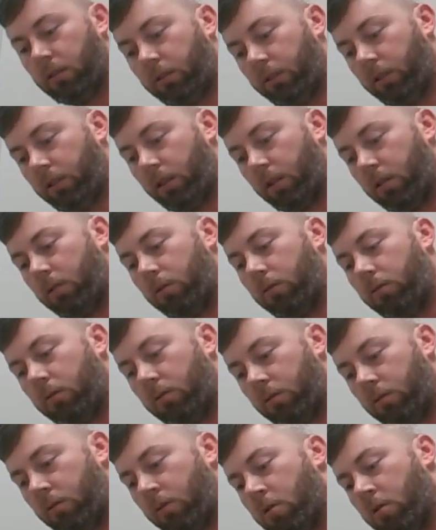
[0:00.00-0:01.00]
So
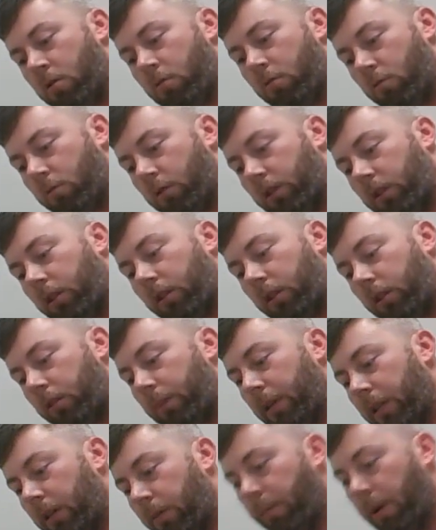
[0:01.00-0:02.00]
with a little
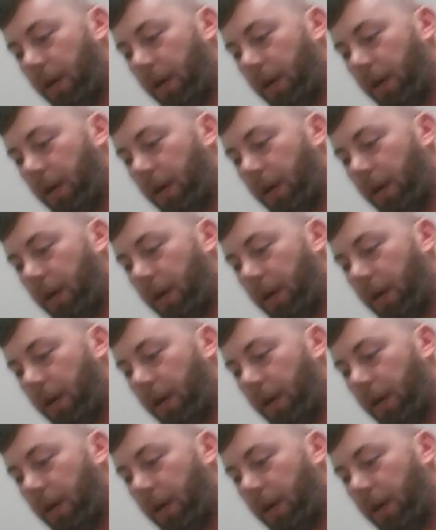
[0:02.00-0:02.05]
bit of